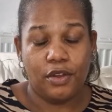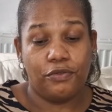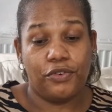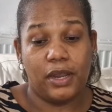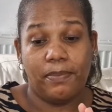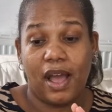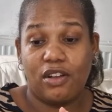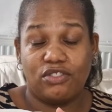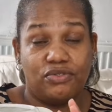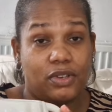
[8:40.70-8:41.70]

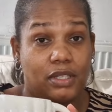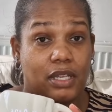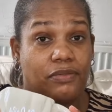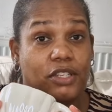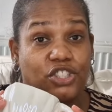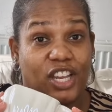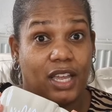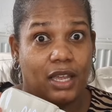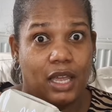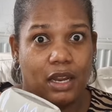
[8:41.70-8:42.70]
for this, I have to check
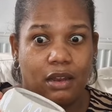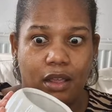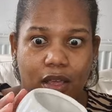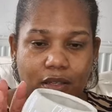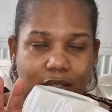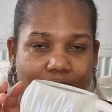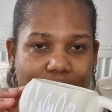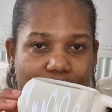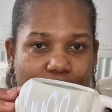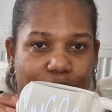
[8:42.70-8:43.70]
again. So
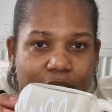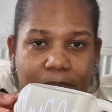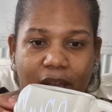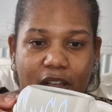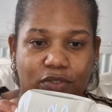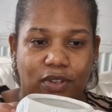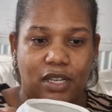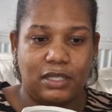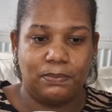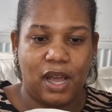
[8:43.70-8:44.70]
yeah, £3 for
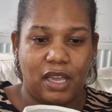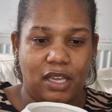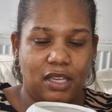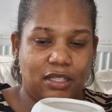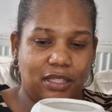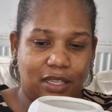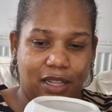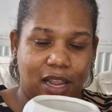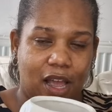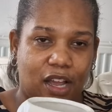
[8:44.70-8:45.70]
this, but it is
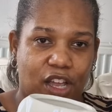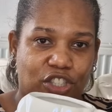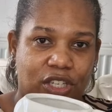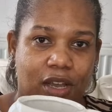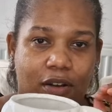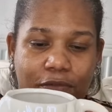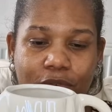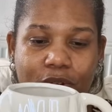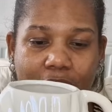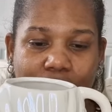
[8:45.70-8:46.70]
like a shell. I
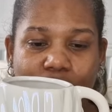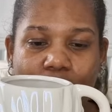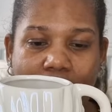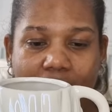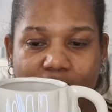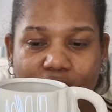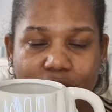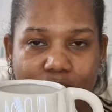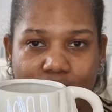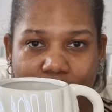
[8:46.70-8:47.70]
thought that was quite
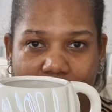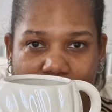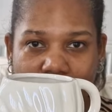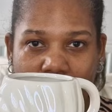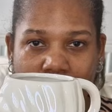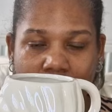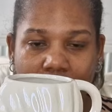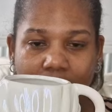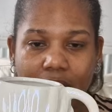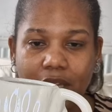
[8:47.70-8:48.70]
unusual actually.
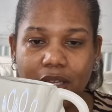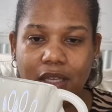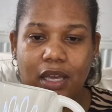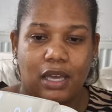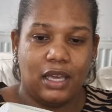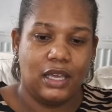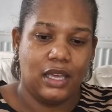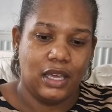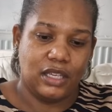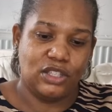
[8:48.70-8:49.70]
Yeah,
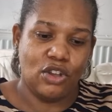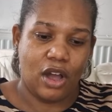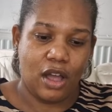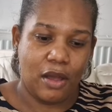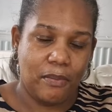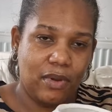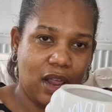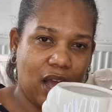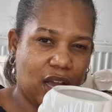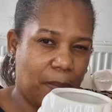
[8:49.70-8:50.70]
it's not
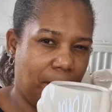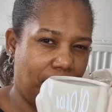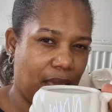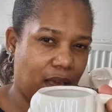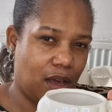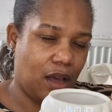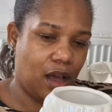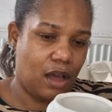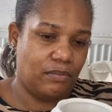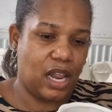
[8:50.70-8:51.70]
like a big
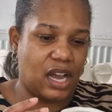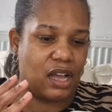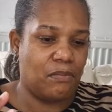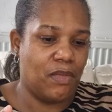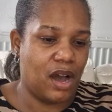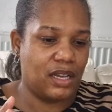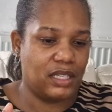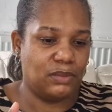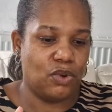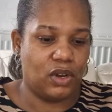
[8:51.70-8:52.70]
like a mug,
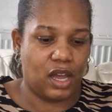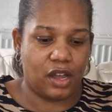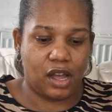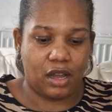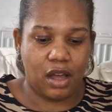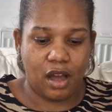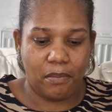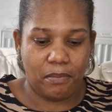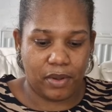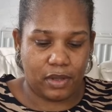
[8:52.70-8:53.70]
it's more like a
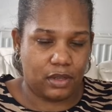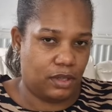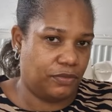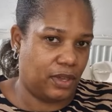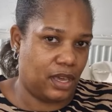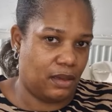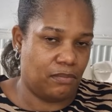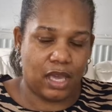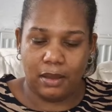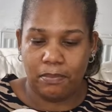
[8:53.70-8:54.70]
cup, if you get
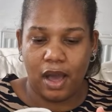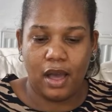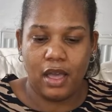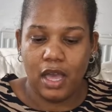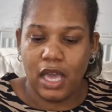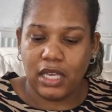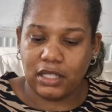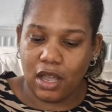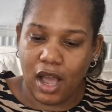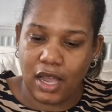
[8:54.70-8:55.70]
me. But it's
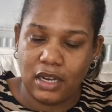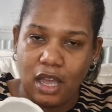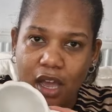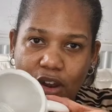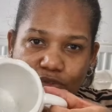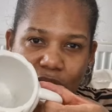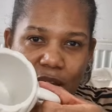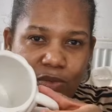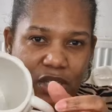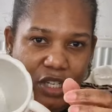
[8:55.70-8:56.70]
kind of
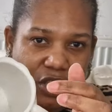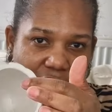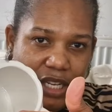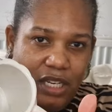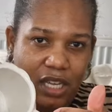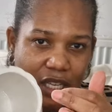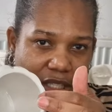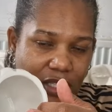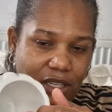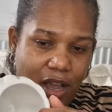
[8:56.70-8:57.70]
roundish in the
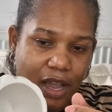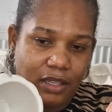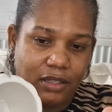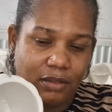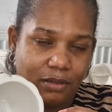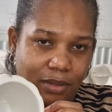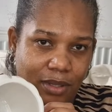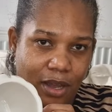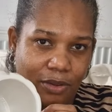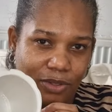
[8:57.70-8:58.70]
inside,
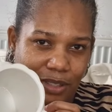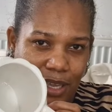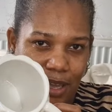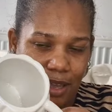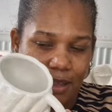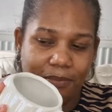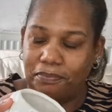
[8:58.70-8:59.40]
so yeah,